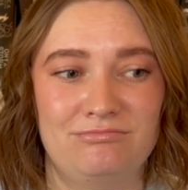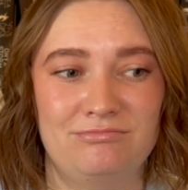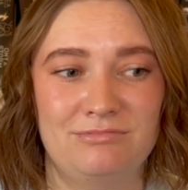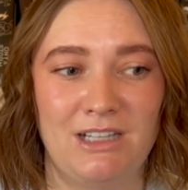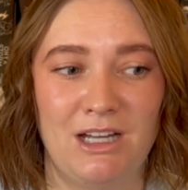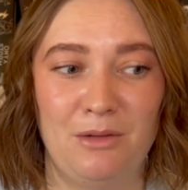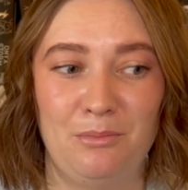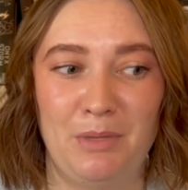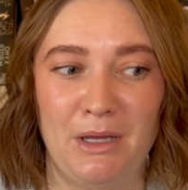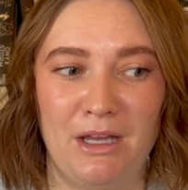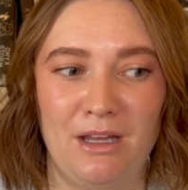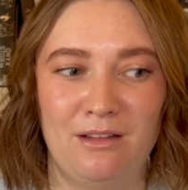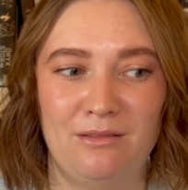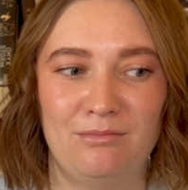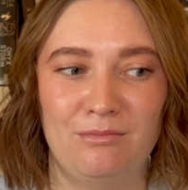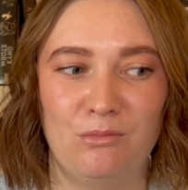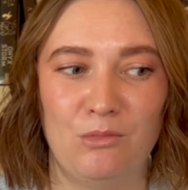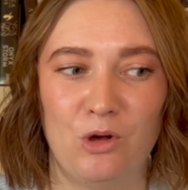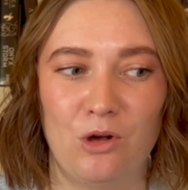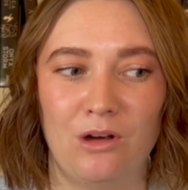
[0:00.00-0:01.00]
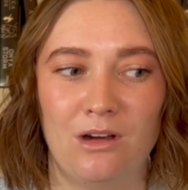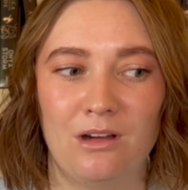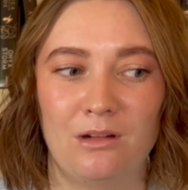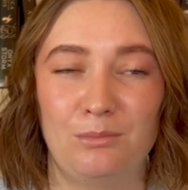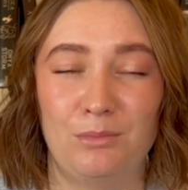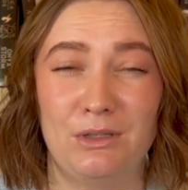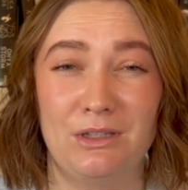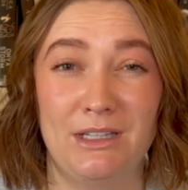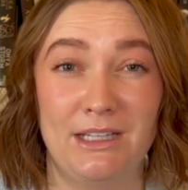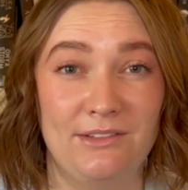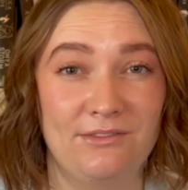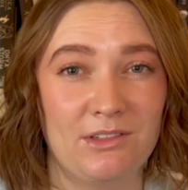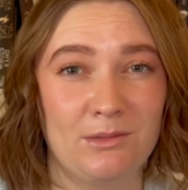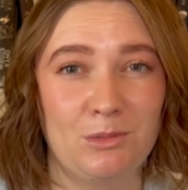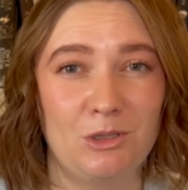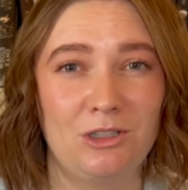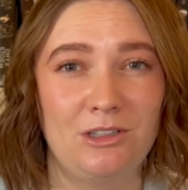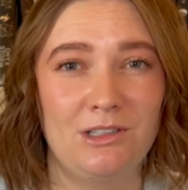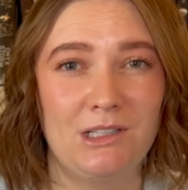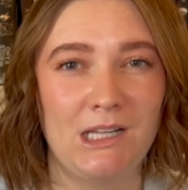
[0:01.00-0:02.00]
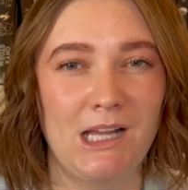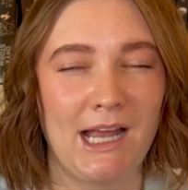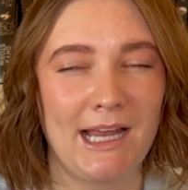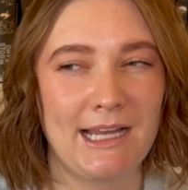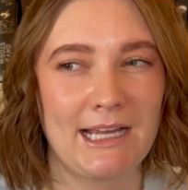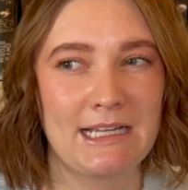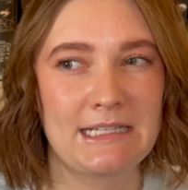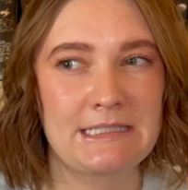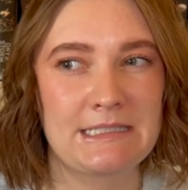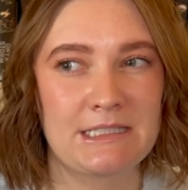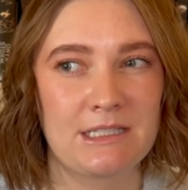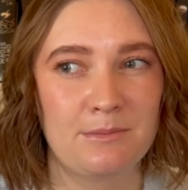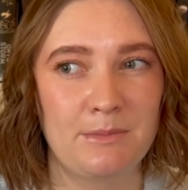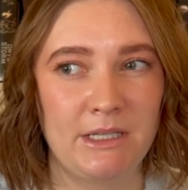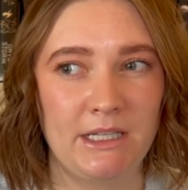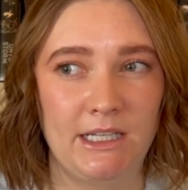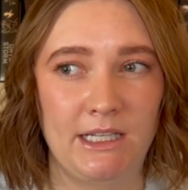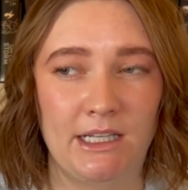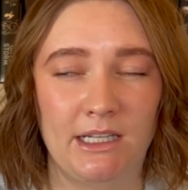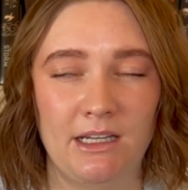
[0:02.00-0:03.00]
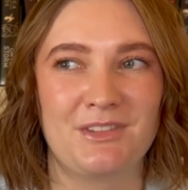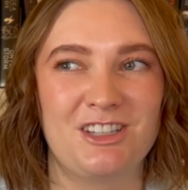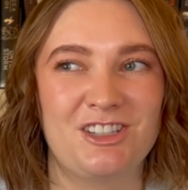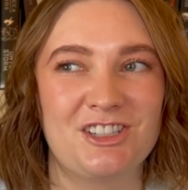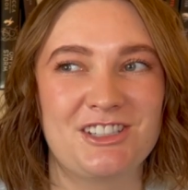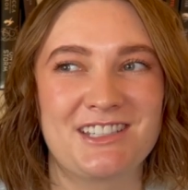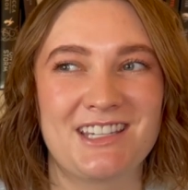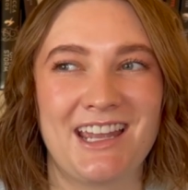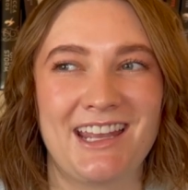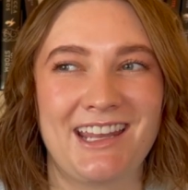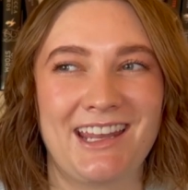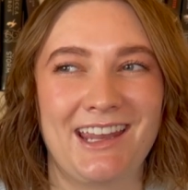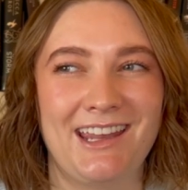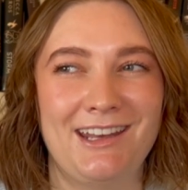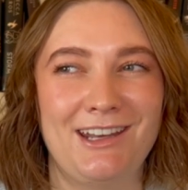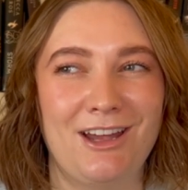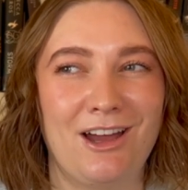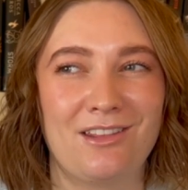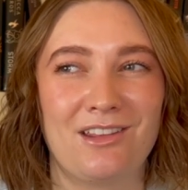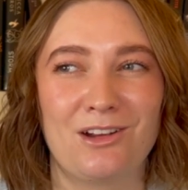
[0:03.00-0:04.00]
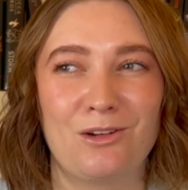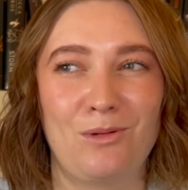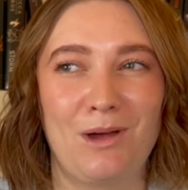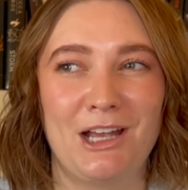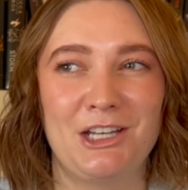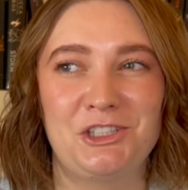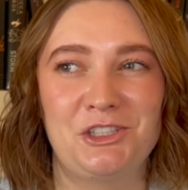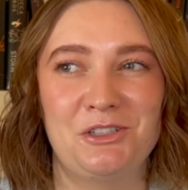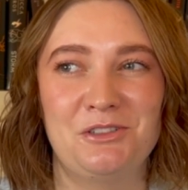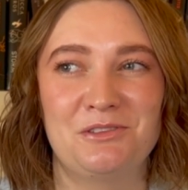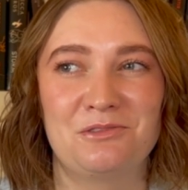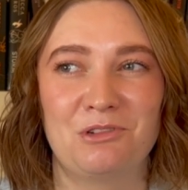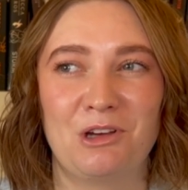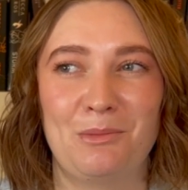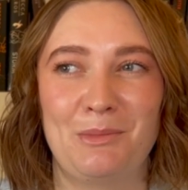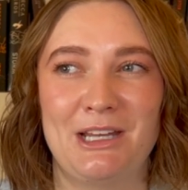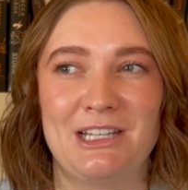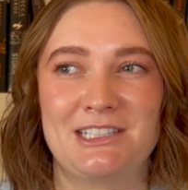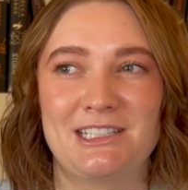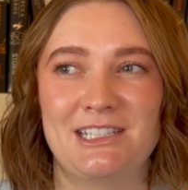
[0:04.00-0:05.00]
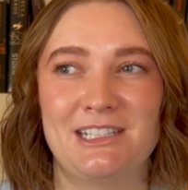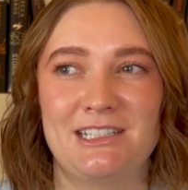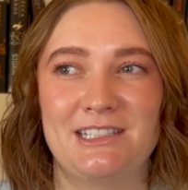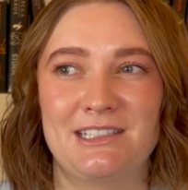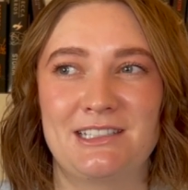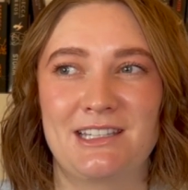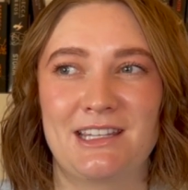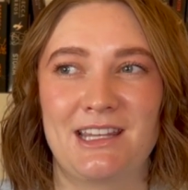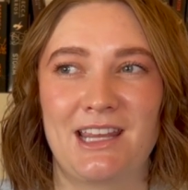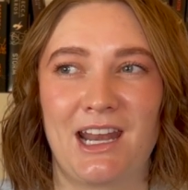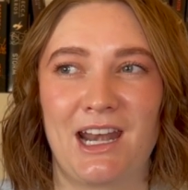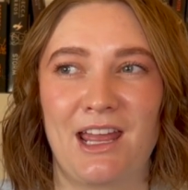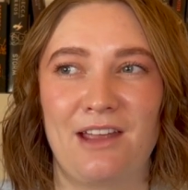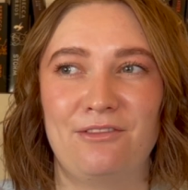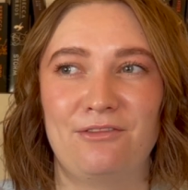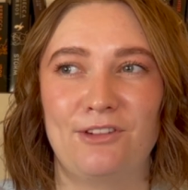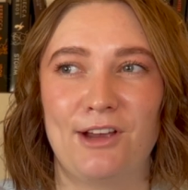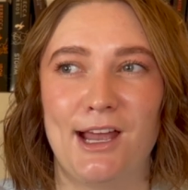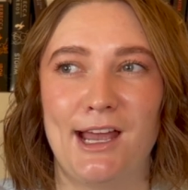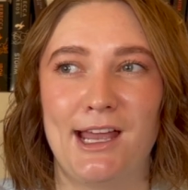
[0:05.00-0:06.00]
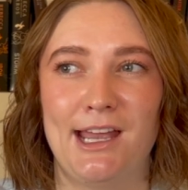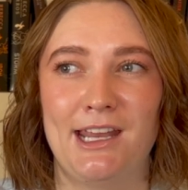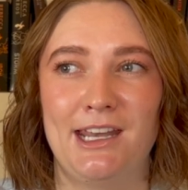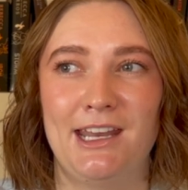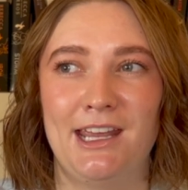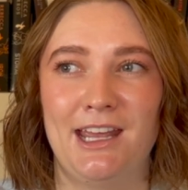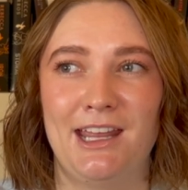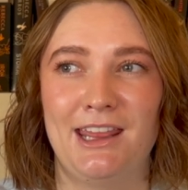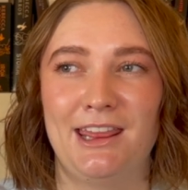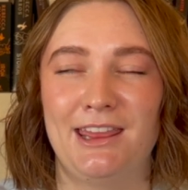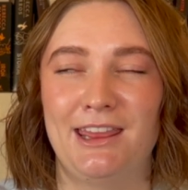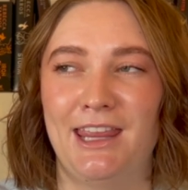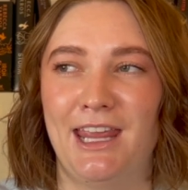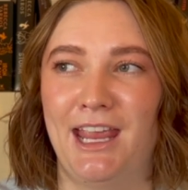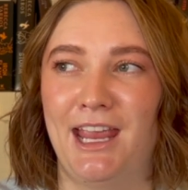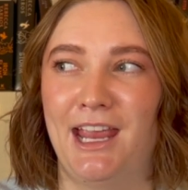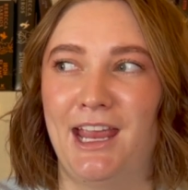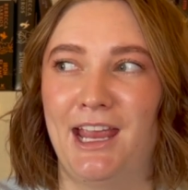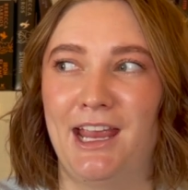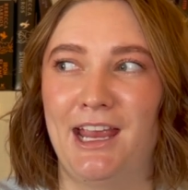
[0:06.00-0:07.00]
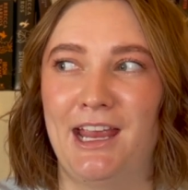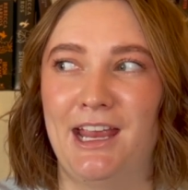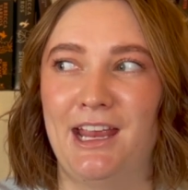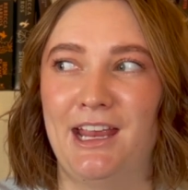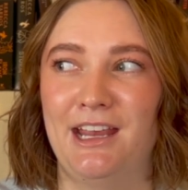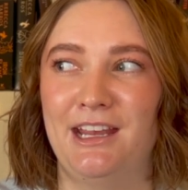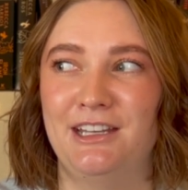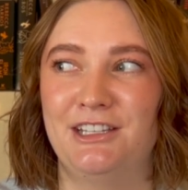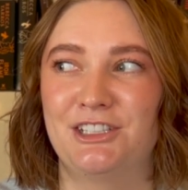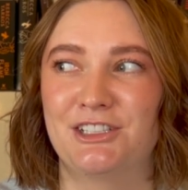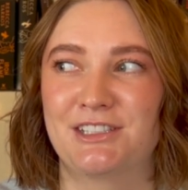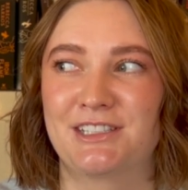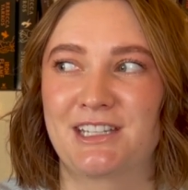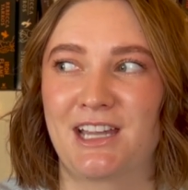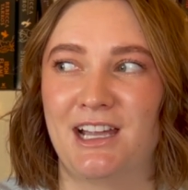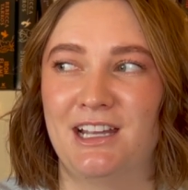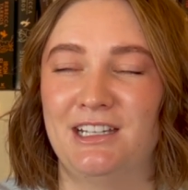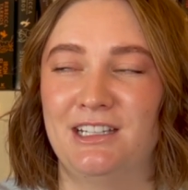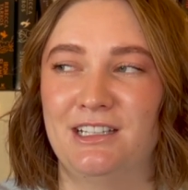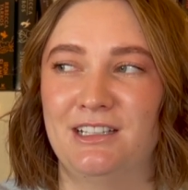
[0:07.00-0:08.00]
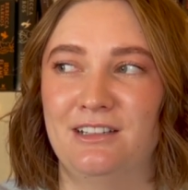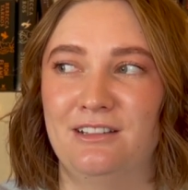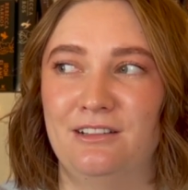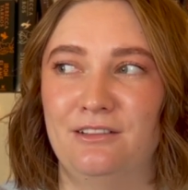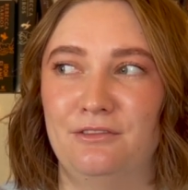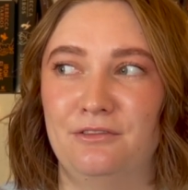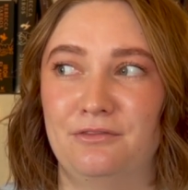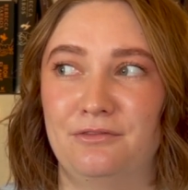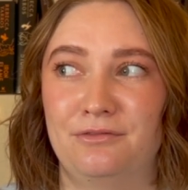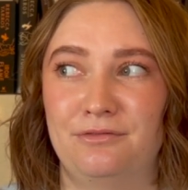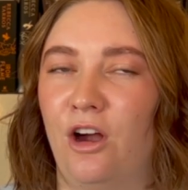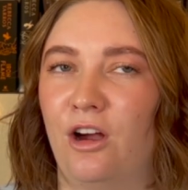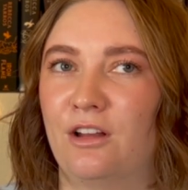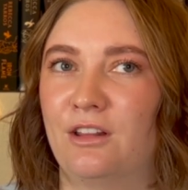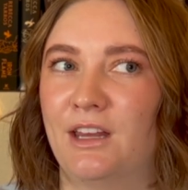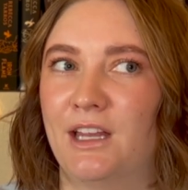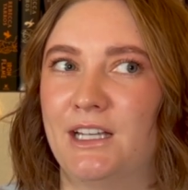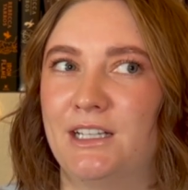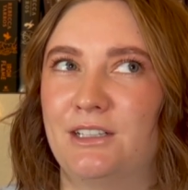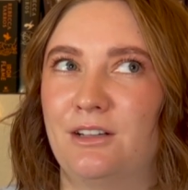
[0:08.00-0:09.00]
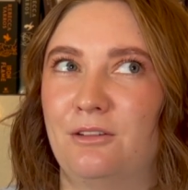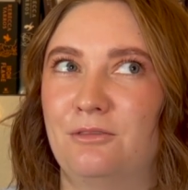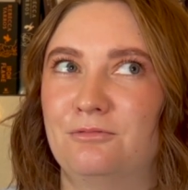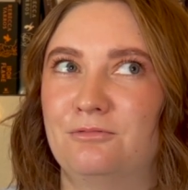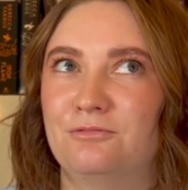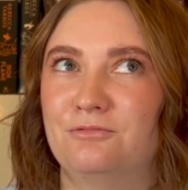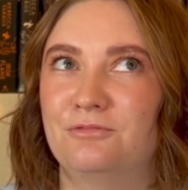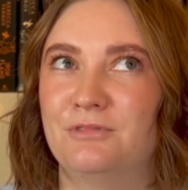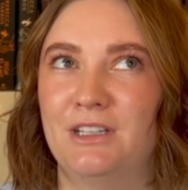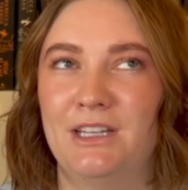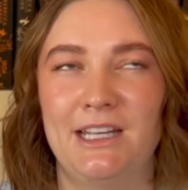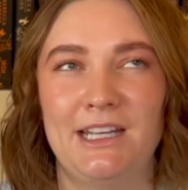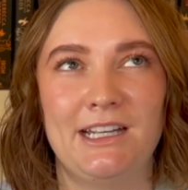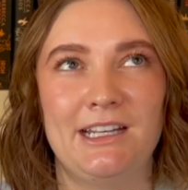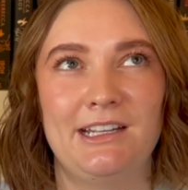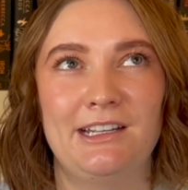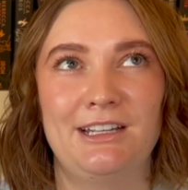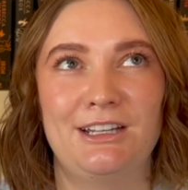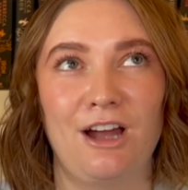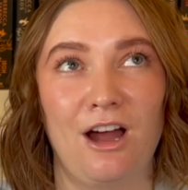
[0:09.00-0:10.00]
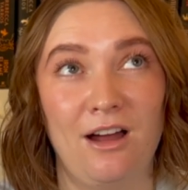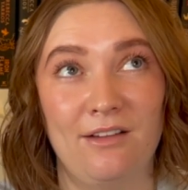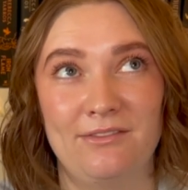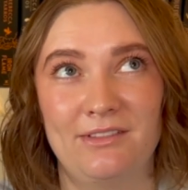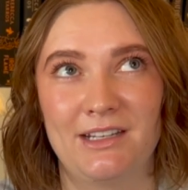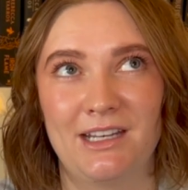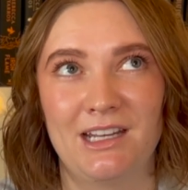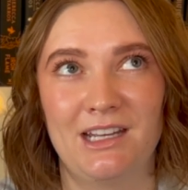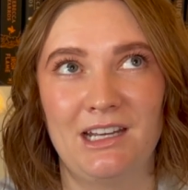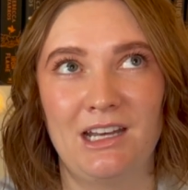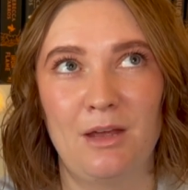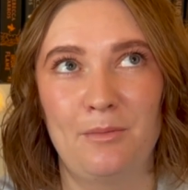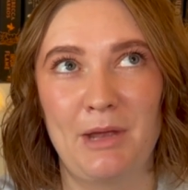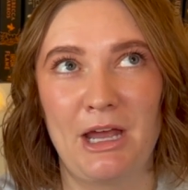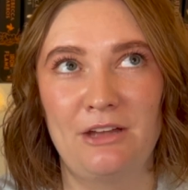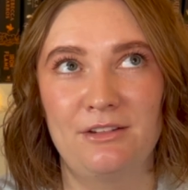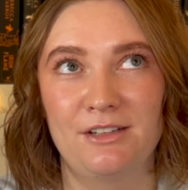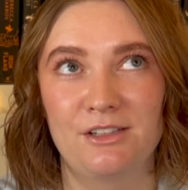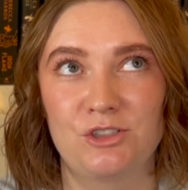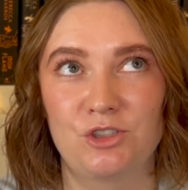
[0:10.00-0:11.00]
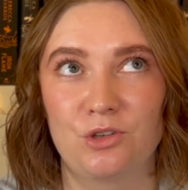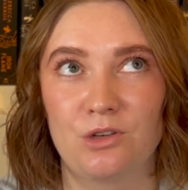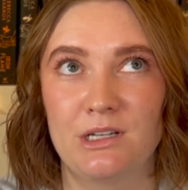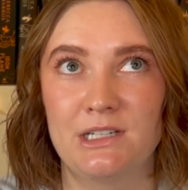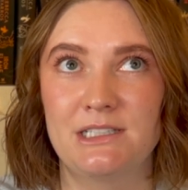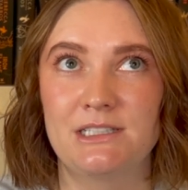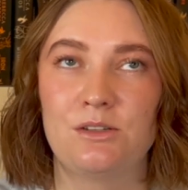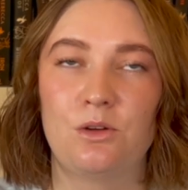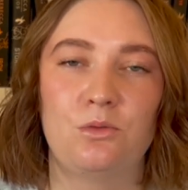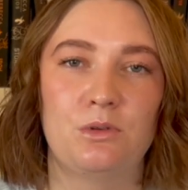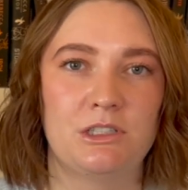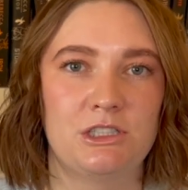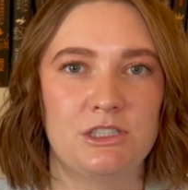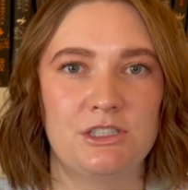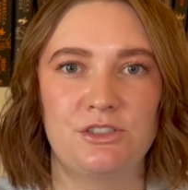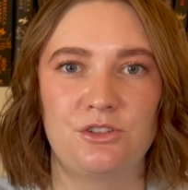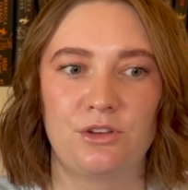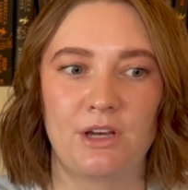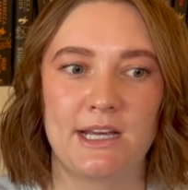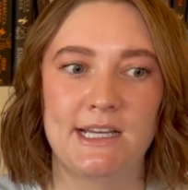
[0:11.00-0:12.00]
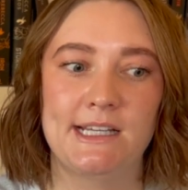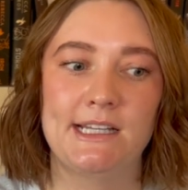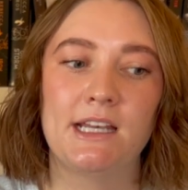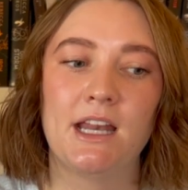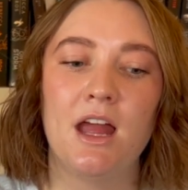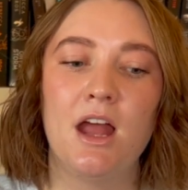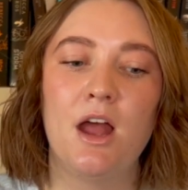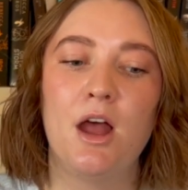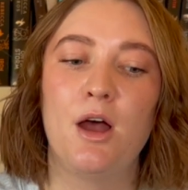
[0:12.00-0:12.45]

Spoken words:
a bit more believable, I guess, to me. Just like in other Why Choose romances that I've read, they just kind of are like really confident about their choice, which is great.